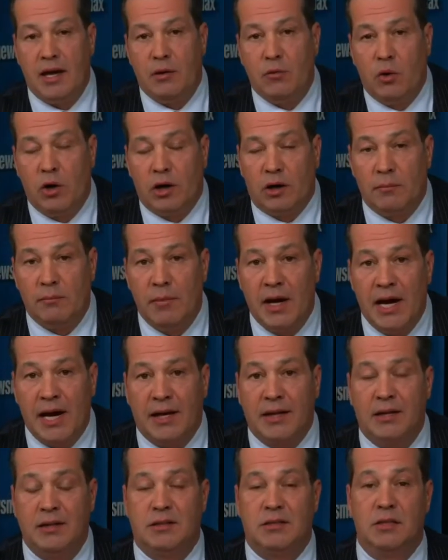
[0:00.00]
Hey, welcome
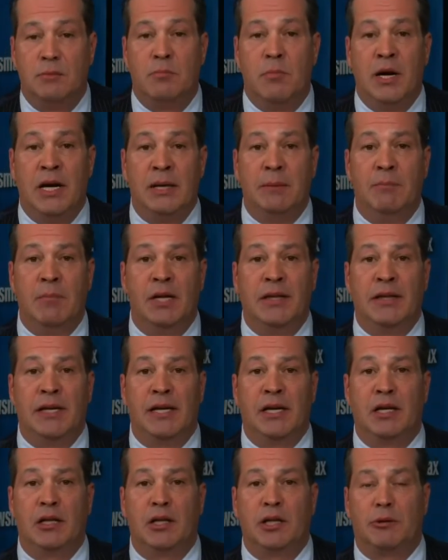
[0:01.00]
back. It's a Money
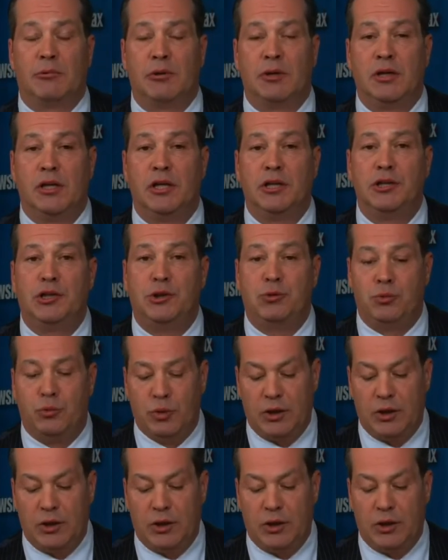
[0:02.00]
Monday on Liquid Lunch.